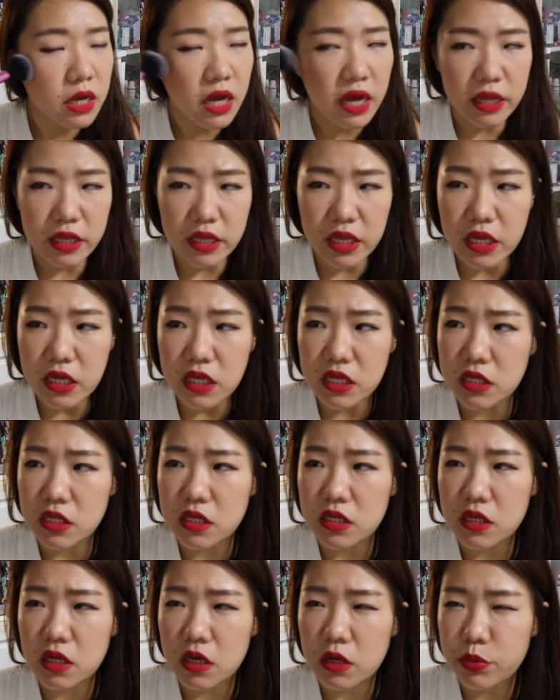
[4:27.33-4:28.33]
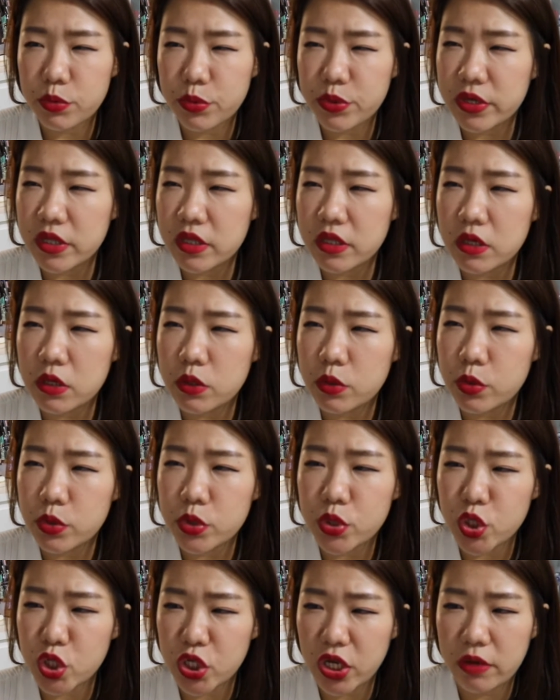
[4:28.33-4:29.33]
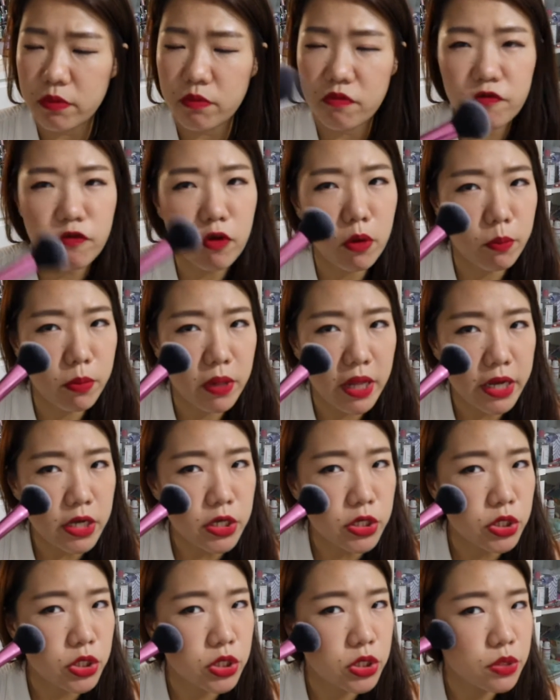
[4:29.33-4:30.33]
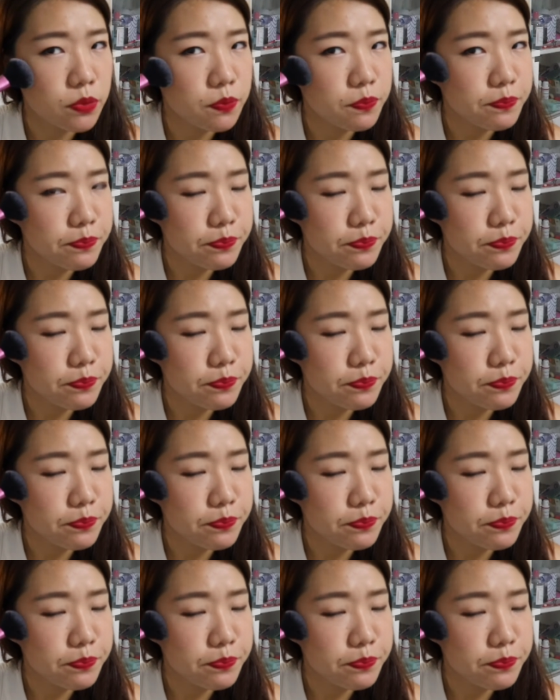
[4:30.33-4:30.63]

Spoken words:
I think it's a really good shape for blush.